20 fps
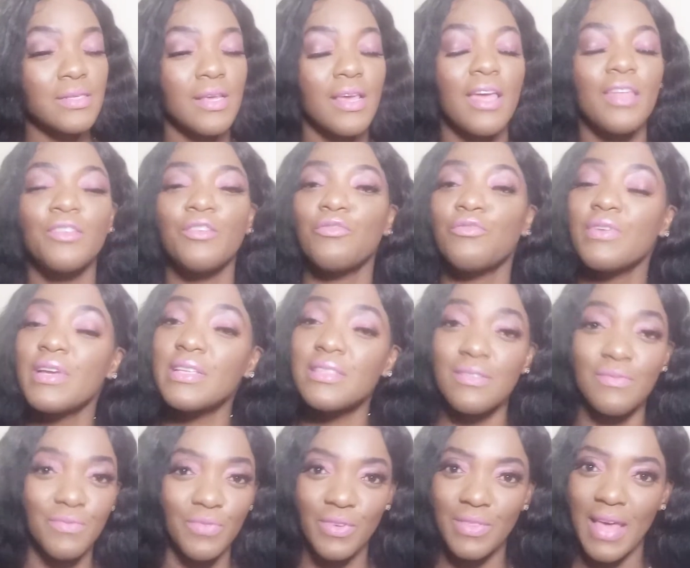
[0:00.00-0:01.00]
and the reason
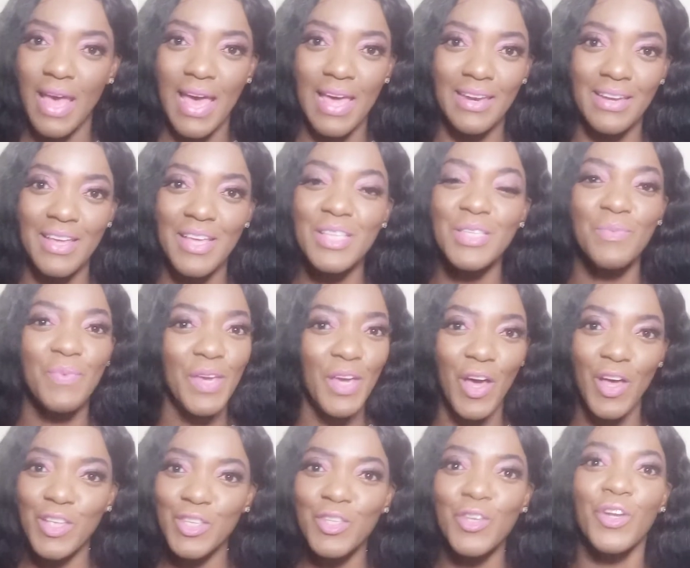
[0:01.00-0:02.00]
for that is
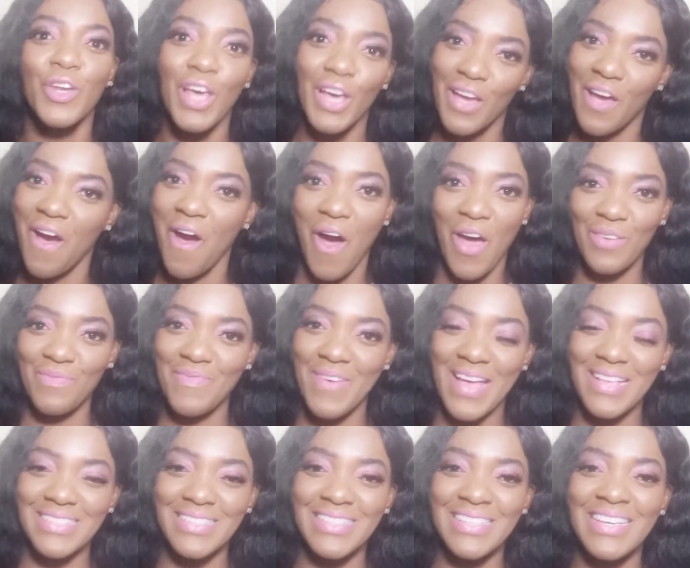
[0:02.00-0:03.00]
because you look a hot
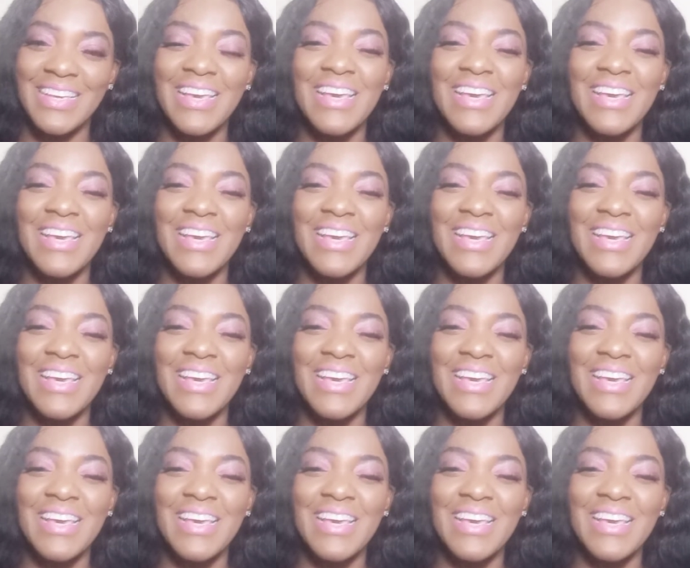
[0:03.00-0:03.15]
mess.